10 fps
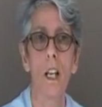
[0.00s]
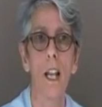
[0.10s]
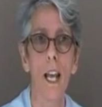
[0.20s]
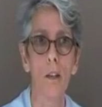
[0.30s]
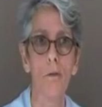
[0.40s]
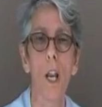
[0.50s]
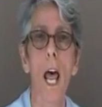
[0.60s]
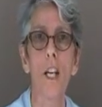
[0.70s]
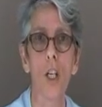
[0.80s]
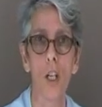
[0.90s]
a lack of
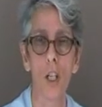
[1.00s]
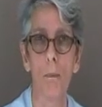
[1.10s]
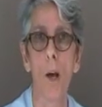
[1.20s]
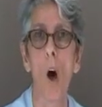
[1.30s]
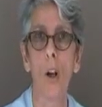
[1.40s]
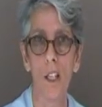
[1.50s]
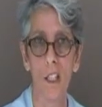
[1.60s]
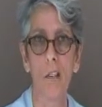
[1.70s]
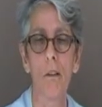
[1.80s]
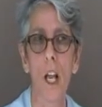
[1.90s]
relationship, a
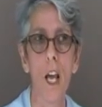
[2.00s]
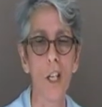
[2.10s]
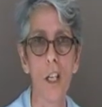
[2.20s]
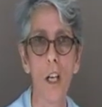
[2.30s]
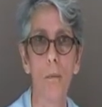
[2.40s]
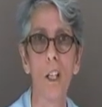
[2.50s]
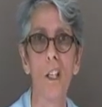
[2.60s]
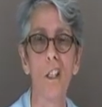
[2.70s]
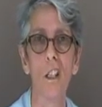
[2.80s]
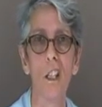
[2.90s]
holistic relationship
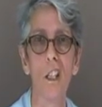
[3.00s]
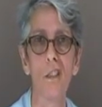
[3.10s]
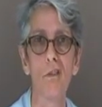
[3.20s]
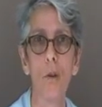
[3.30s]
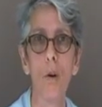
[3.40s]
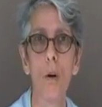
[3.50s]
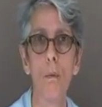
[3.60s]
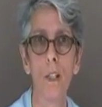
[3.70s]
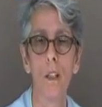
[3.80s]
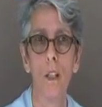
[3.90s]
that is
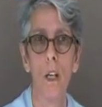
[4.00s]
formed,